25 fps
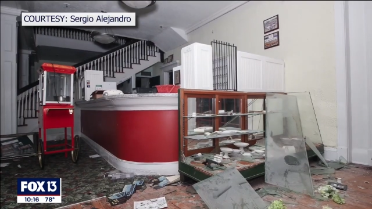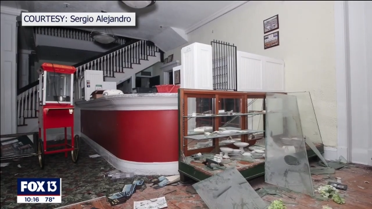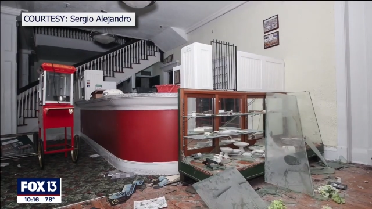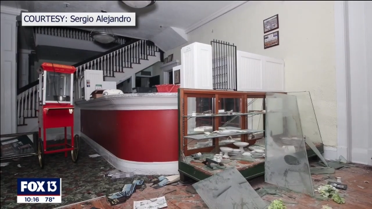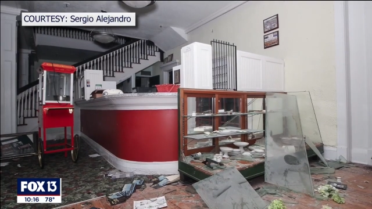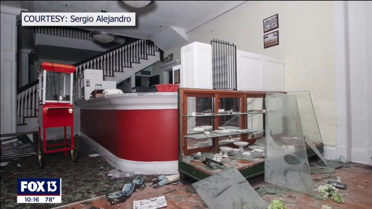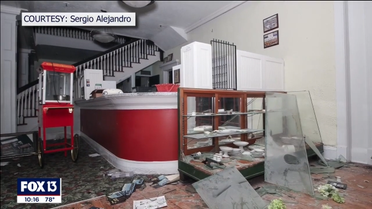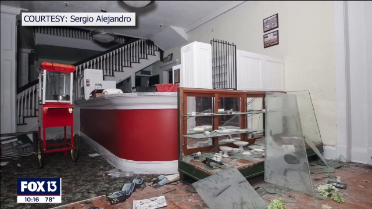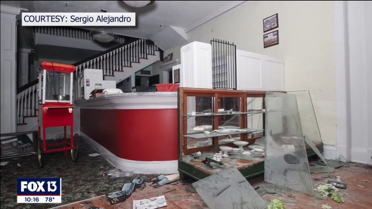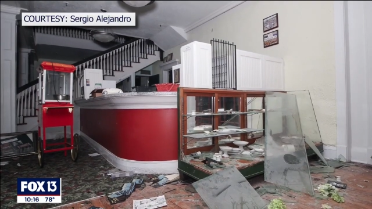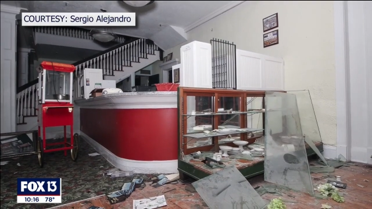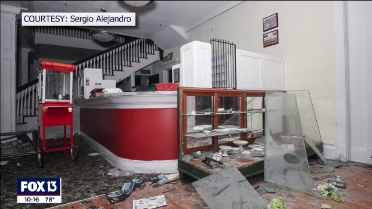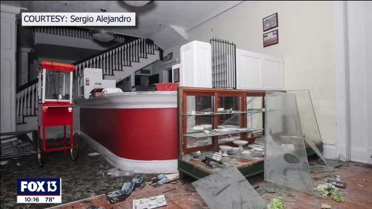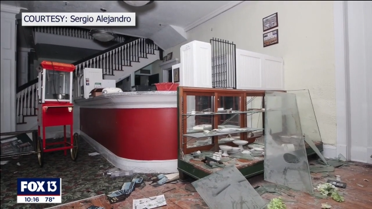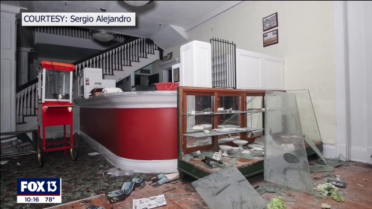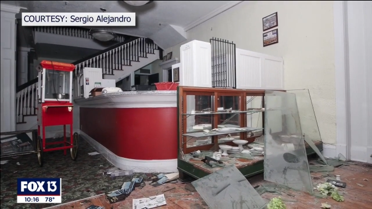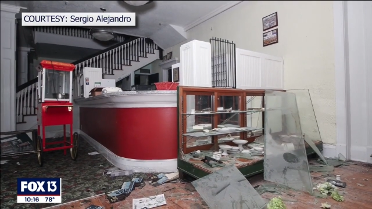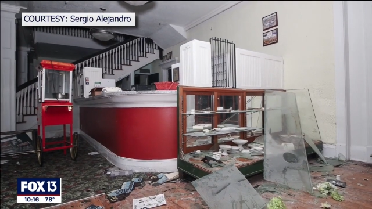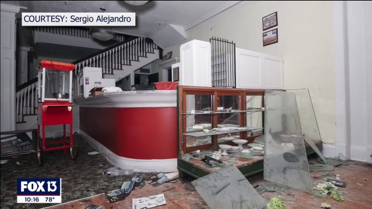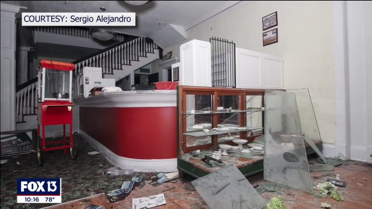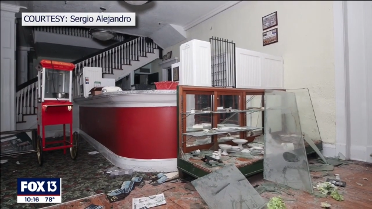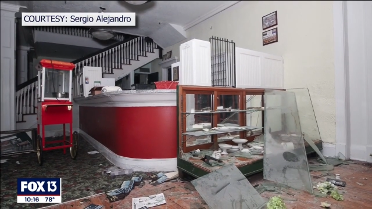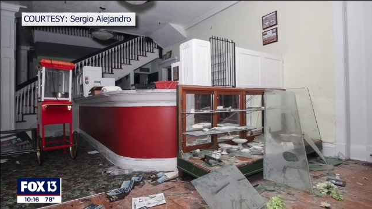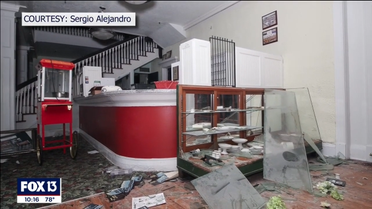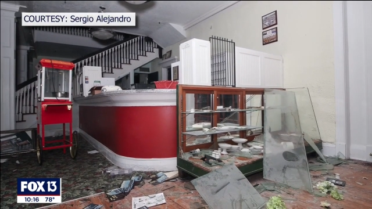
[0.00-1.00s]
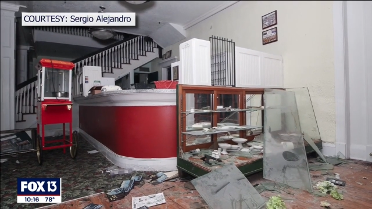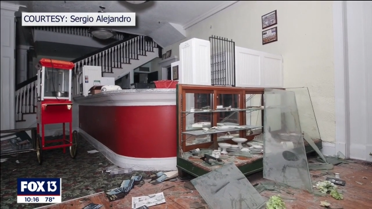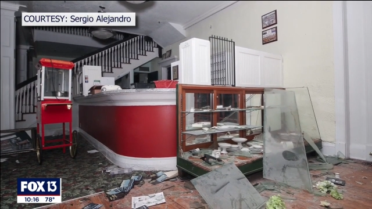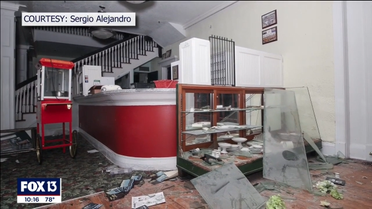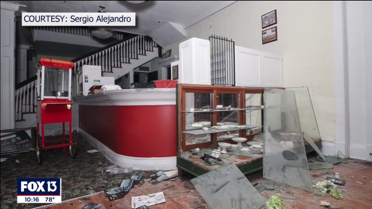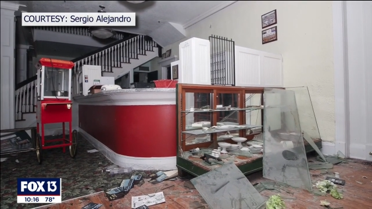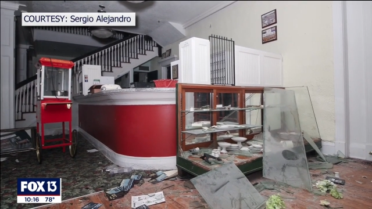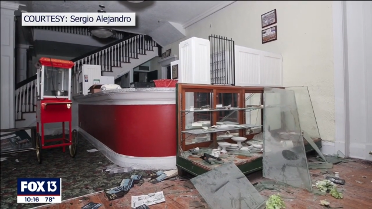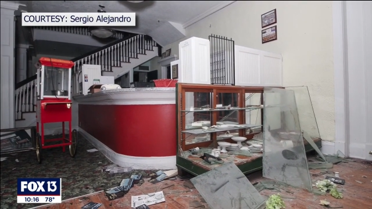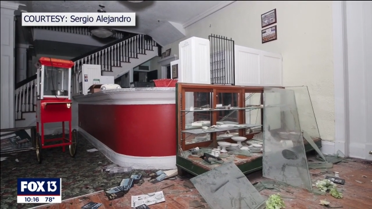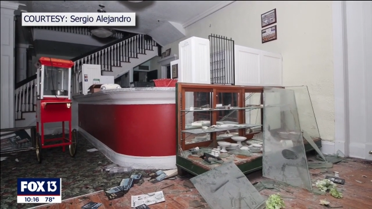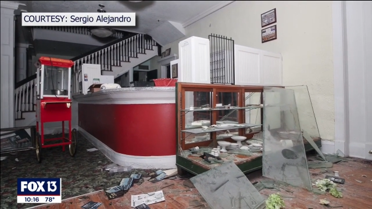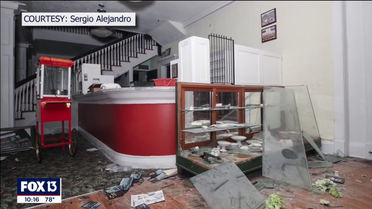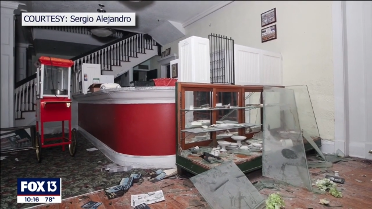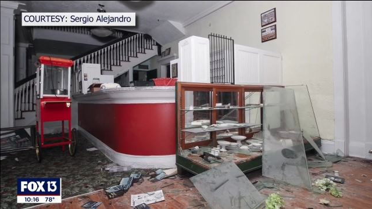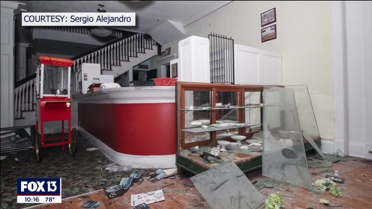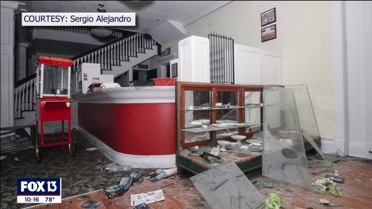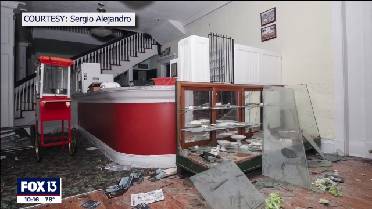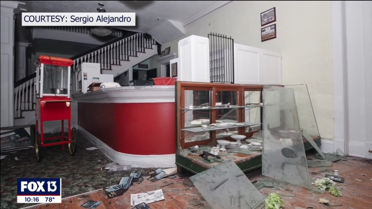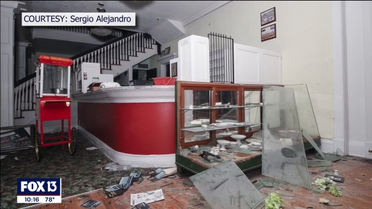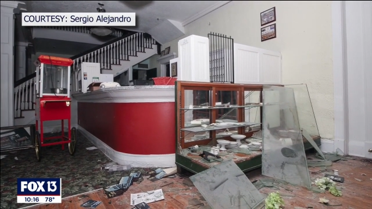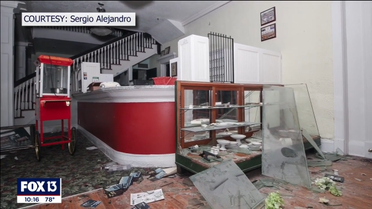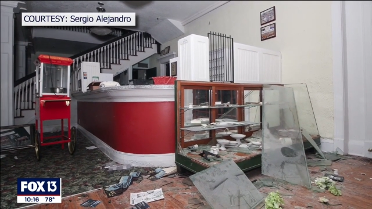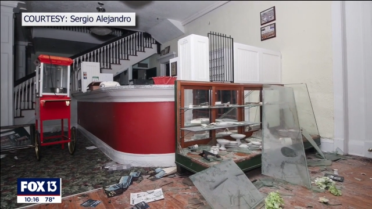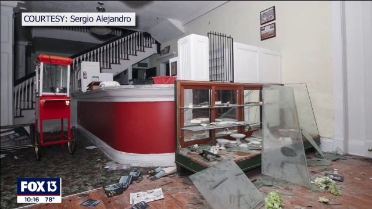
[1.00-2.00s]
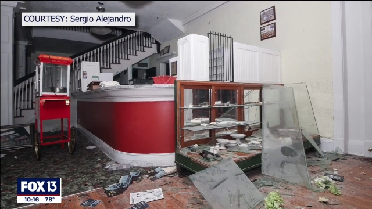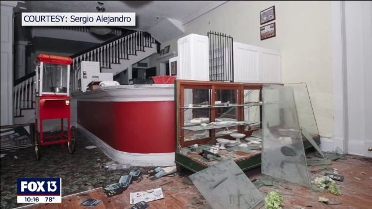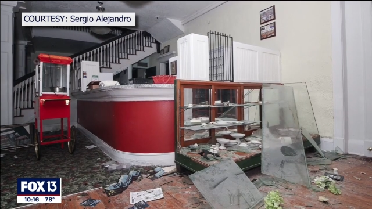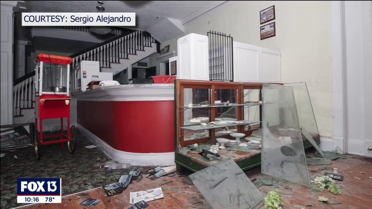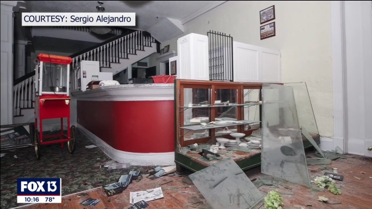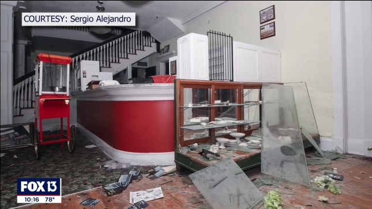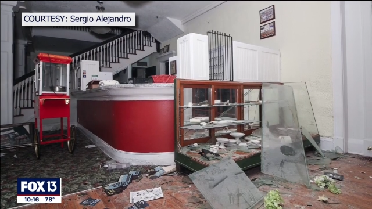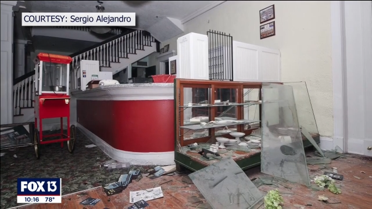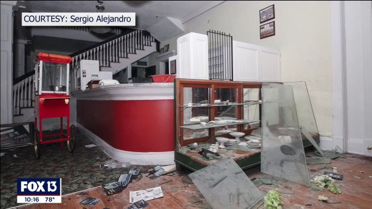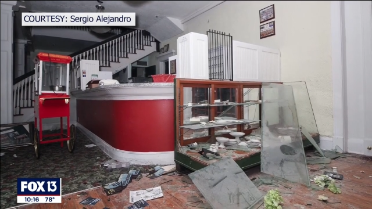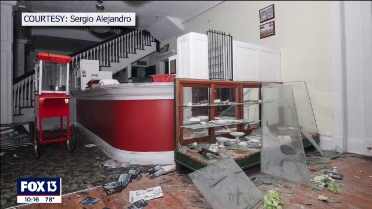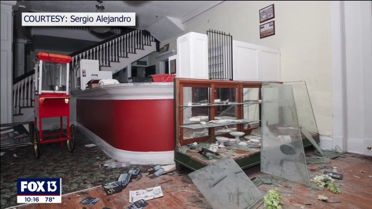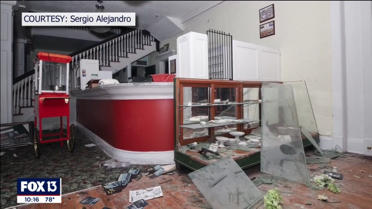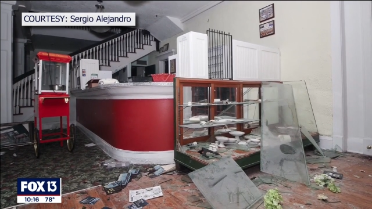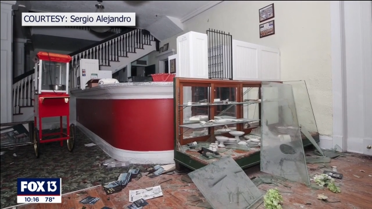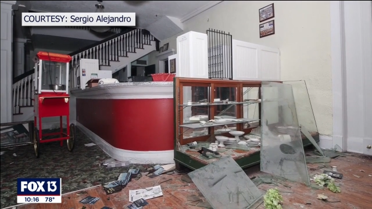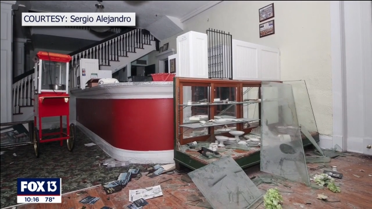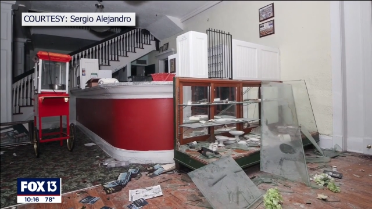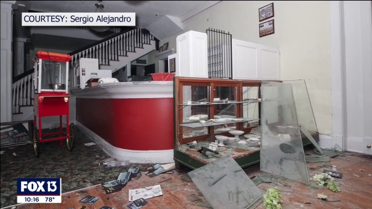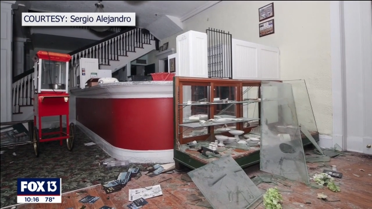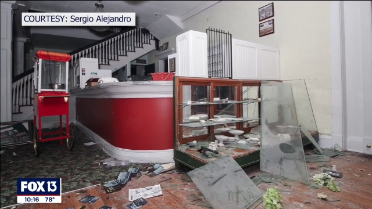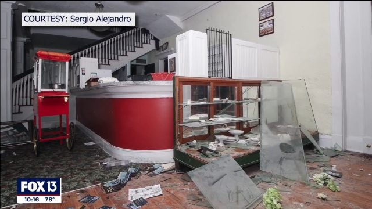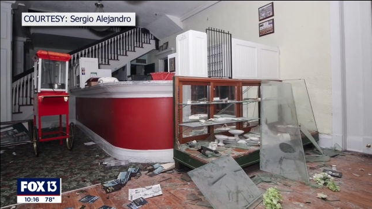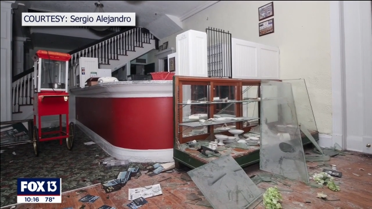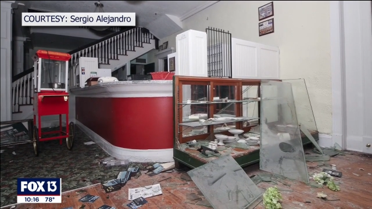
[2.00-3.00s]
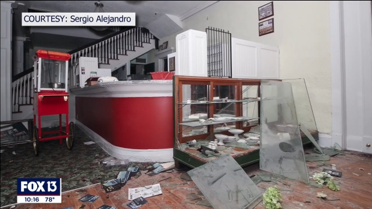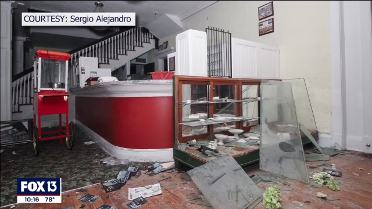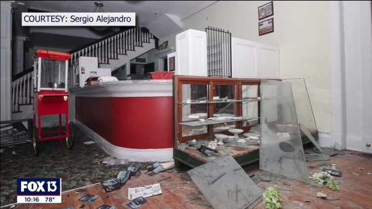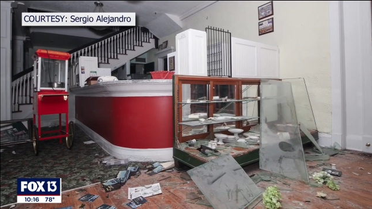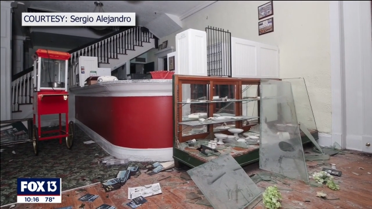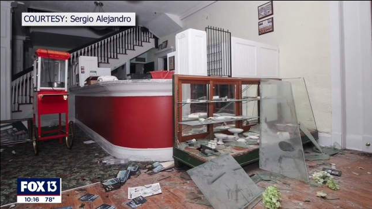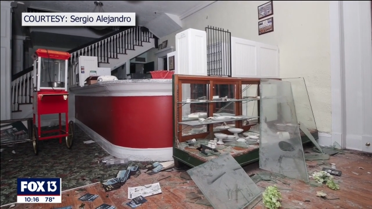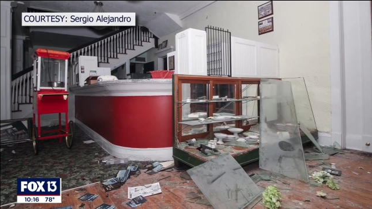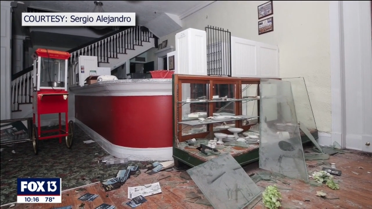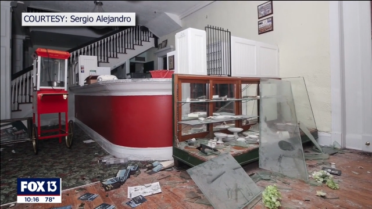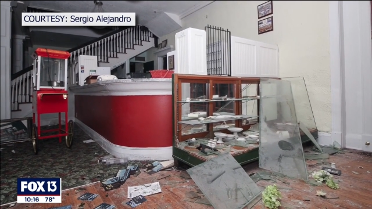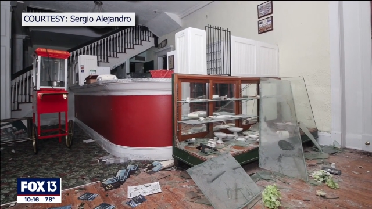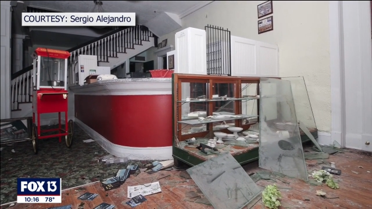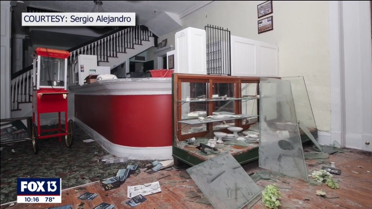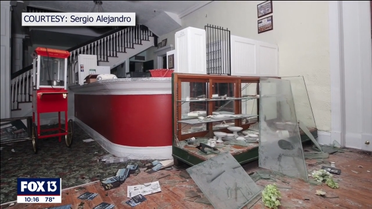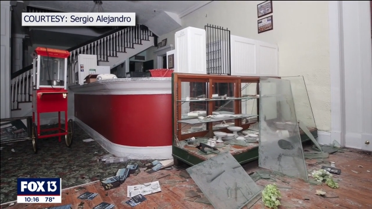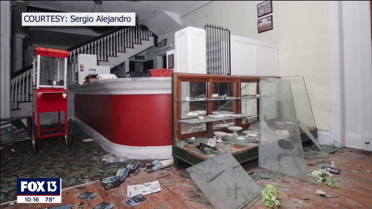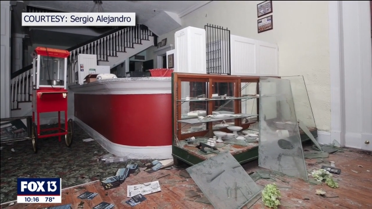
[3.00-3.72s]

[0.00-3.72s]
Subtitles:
Nobody's mouth can be seen.